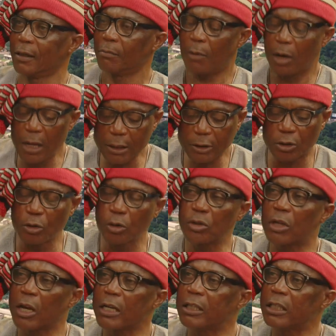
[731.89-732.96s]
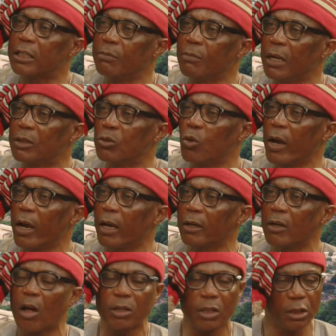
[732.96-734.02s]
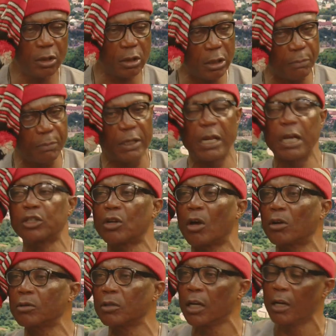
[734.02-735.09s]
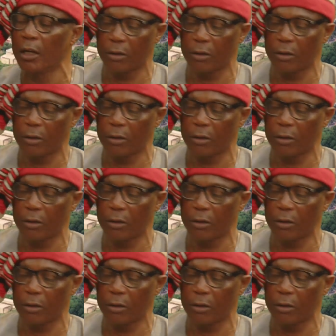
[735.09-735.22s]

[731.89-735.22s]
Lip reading: but let's use legitimate way, not intimidation,